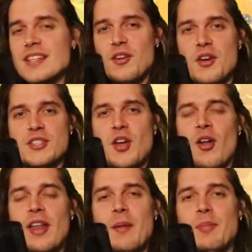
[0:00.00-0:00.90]
I lost
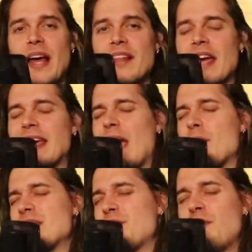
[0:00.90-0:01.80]
online playing that game
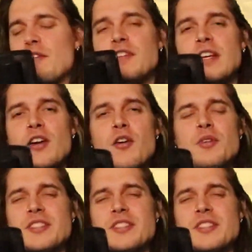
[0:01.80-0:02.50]
as a 15-year-old,